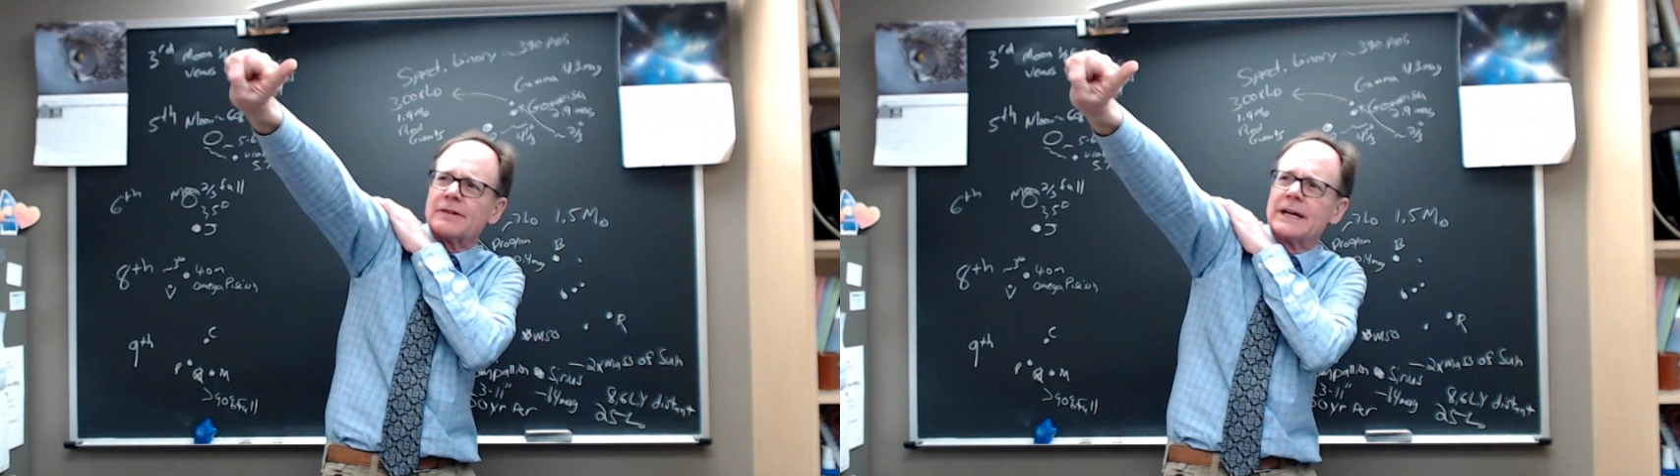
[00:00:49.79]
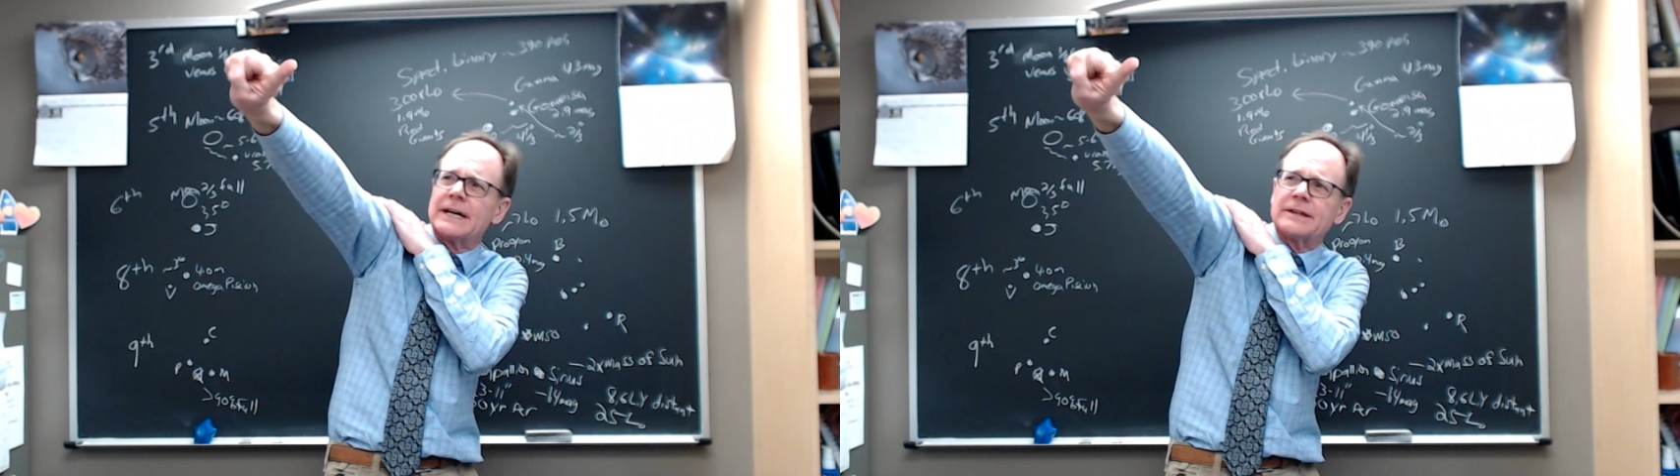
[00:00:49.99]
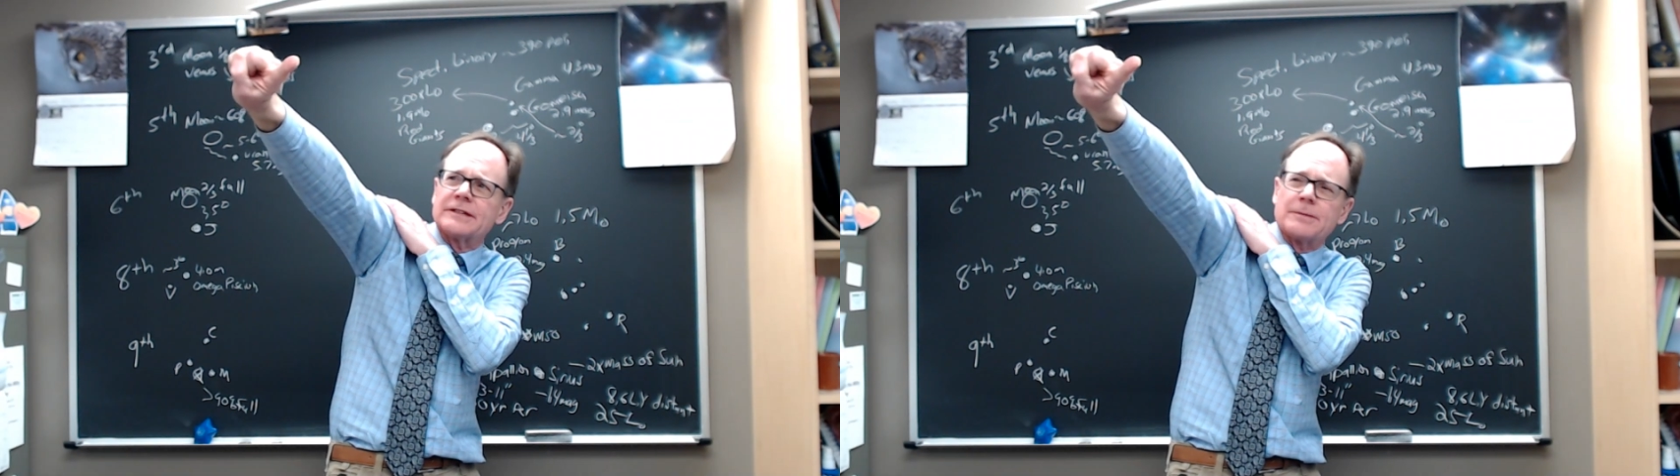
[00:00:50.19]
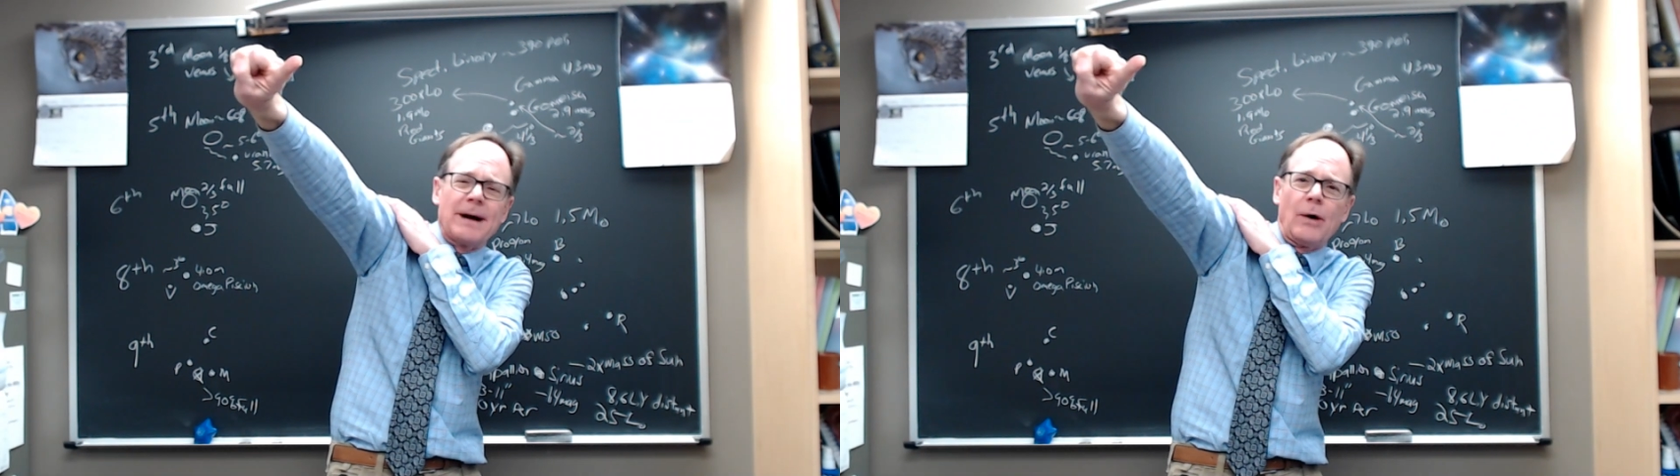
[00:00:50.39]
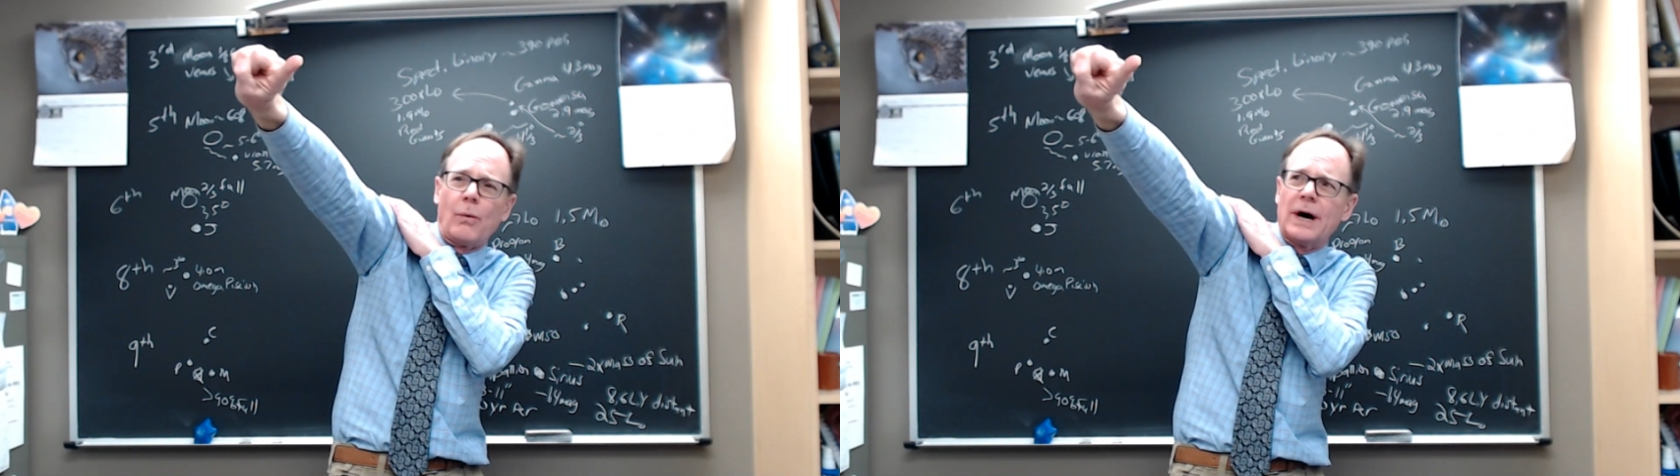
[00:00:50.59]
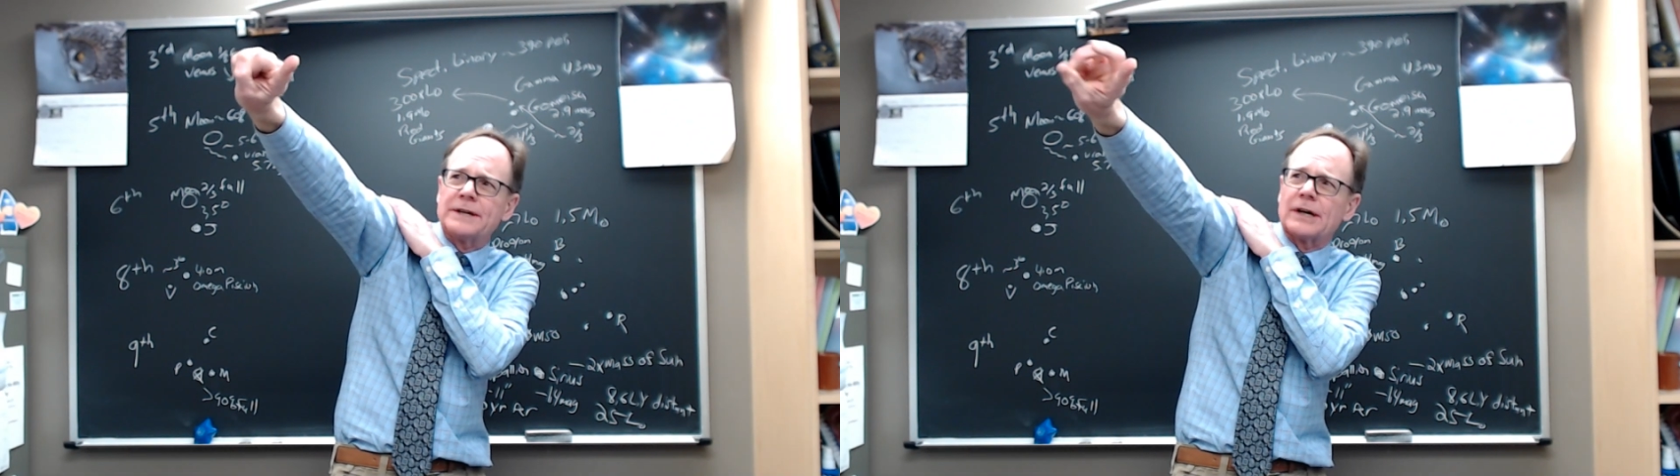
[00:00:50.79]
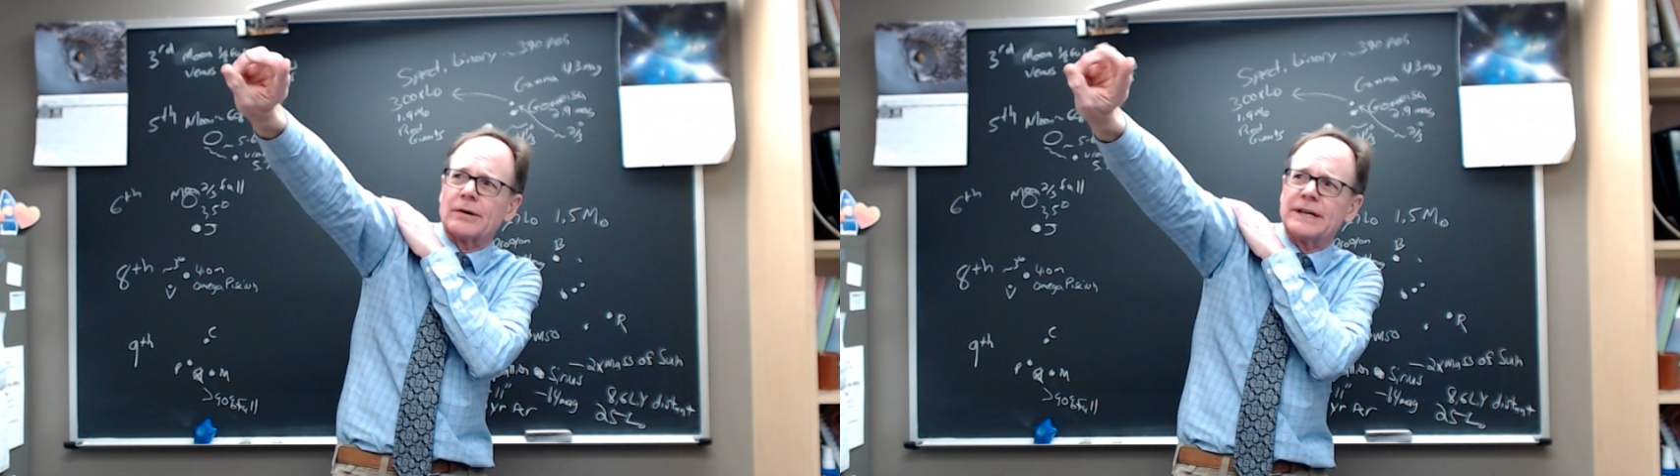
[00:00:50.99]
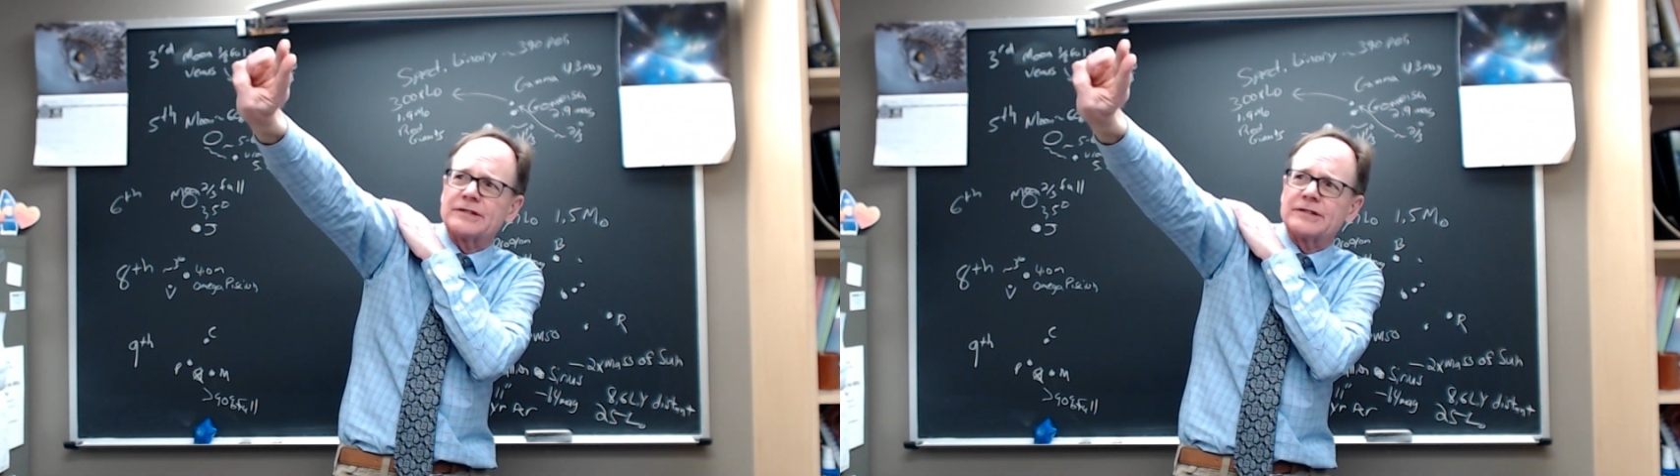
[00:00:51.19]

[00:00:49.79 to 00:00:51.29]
length is about one degree,